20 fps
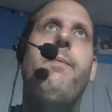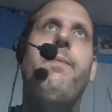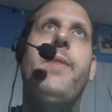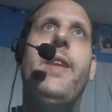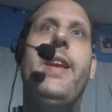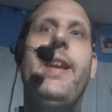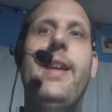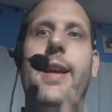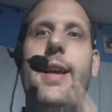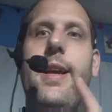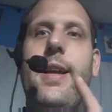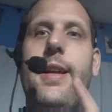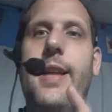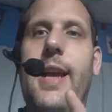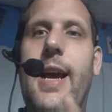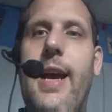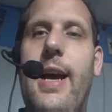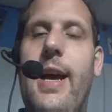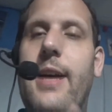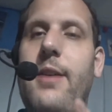
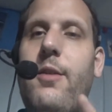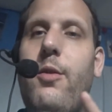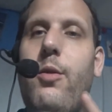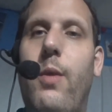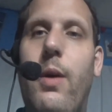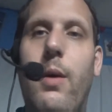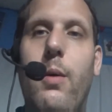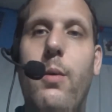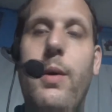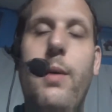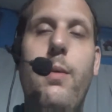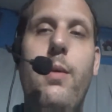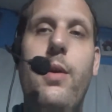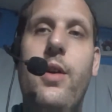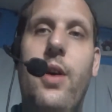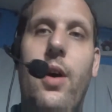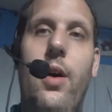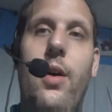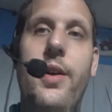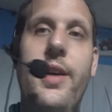that's what we would call in the
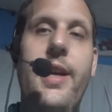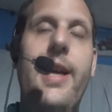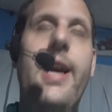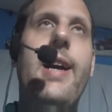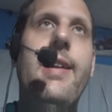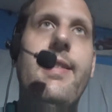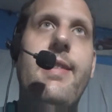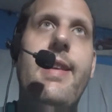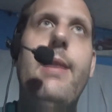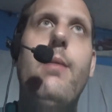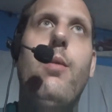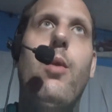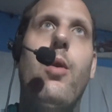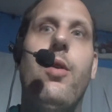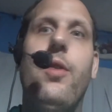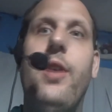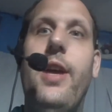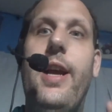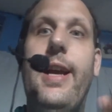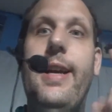IT world a
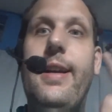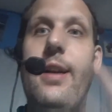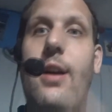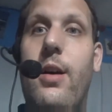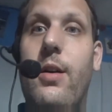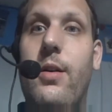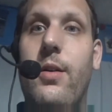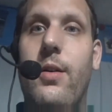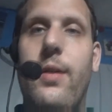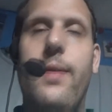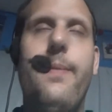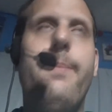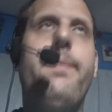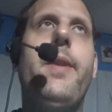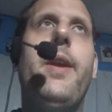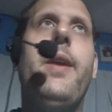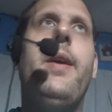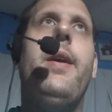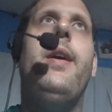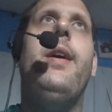dongle.
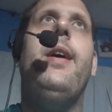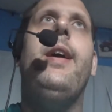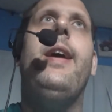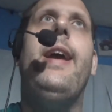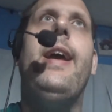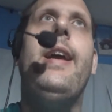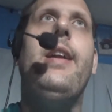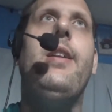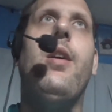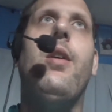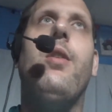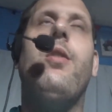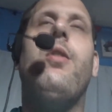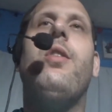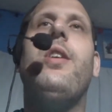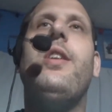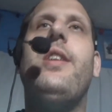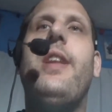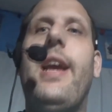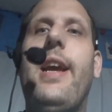A dongle
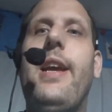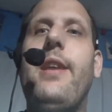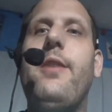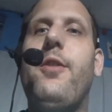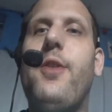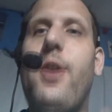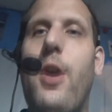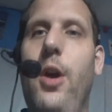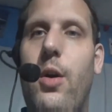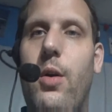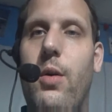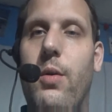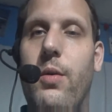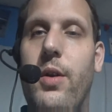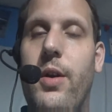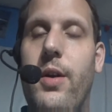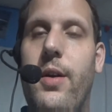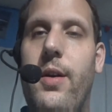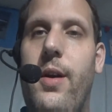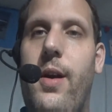contains code.
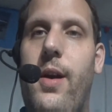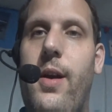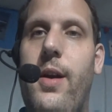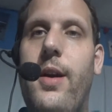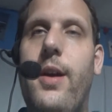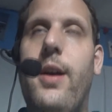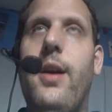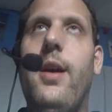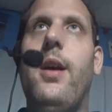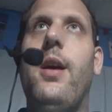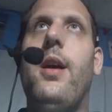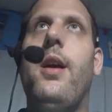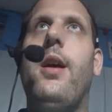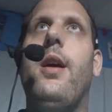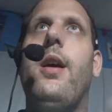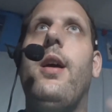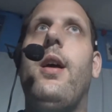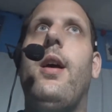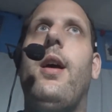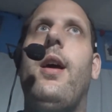
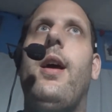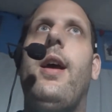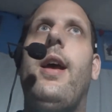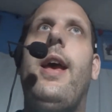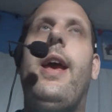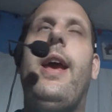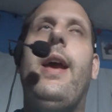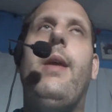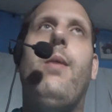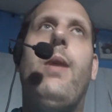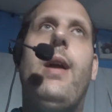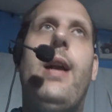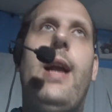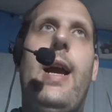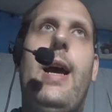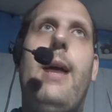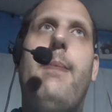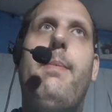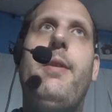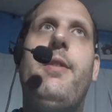And what happens
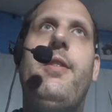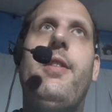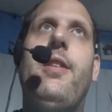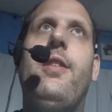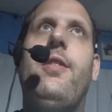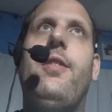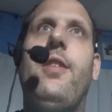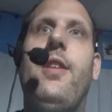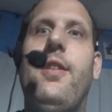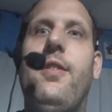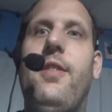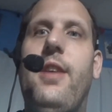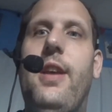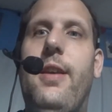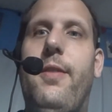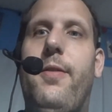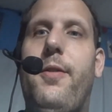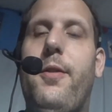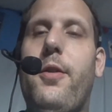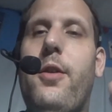is if your
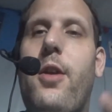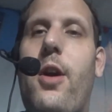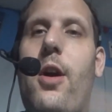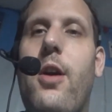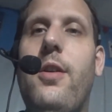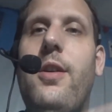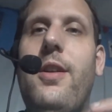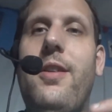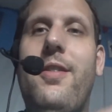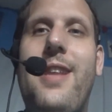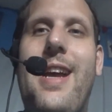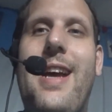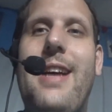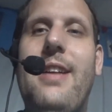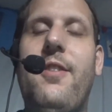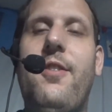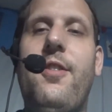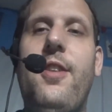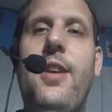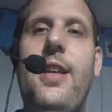car does not see
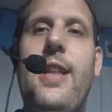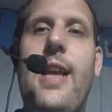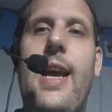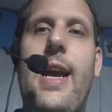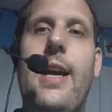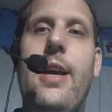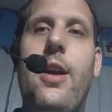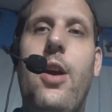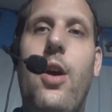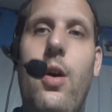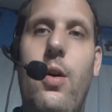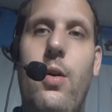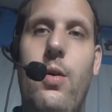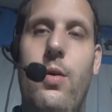that code,